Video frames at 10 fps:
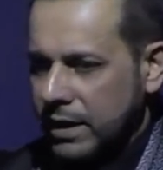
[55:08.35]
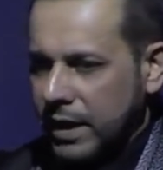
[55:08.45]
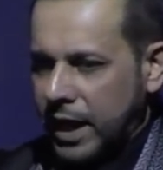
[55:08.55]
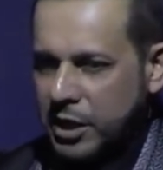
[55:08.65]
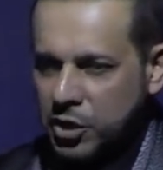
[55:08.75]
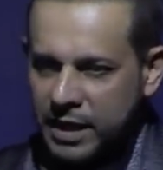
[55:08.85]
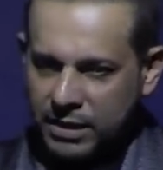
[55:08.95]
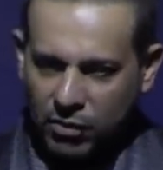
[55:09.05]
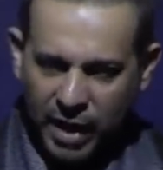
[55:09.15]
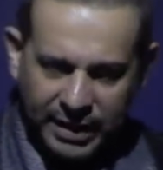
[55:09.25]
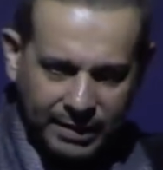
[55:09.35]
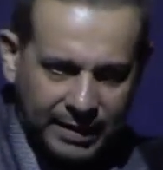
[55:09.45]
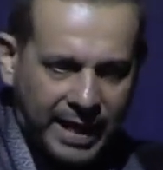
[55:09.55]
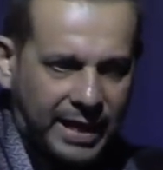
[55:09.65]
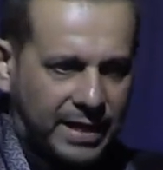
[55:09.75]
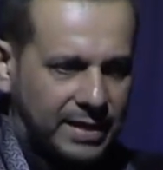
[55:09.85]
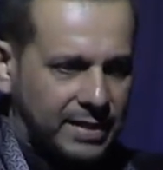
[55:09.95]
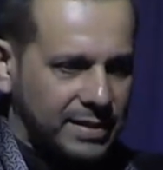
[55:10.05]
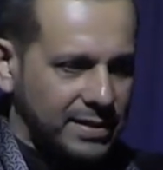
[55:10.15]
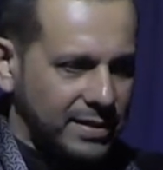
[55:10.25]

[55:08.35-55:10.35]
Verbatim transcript: And you did the right thing.